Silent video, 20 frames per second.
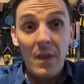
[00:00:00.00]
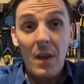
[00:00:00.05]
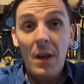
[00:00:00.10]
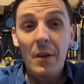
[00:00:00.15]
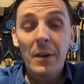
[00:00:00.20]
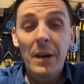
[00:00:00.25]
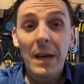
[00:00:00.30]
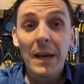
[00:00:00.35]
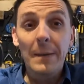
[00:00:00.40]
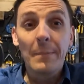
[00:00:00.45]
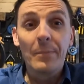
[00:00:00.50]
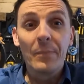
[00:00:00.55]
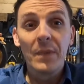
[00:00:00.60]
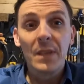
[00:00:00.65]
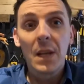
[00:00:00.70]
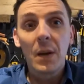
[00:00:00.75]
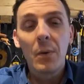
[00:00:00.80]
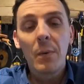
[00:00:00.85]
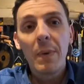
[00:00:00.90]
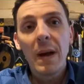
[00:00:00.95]
Okay,
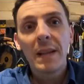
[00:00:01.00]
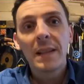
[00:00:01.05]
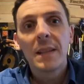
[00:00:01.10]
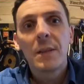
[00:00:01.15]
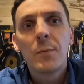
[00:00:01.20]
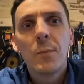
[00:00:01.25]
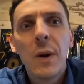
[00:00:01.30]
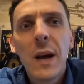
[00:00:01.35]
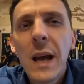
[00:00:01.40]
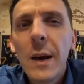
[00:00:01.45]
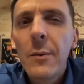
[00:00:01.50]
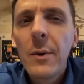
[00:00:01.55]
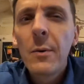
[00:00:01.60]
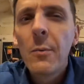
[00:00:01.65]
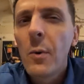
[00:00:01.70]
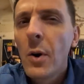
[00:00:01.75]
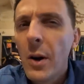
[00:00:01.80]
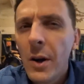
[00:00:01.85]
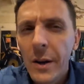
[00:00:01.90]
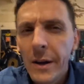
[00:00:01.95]
so we're back to where we
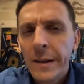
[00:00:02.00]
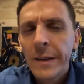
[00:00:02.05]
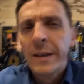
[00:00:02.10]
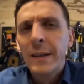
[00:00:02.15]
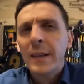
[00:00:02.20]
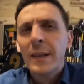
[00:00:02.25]
were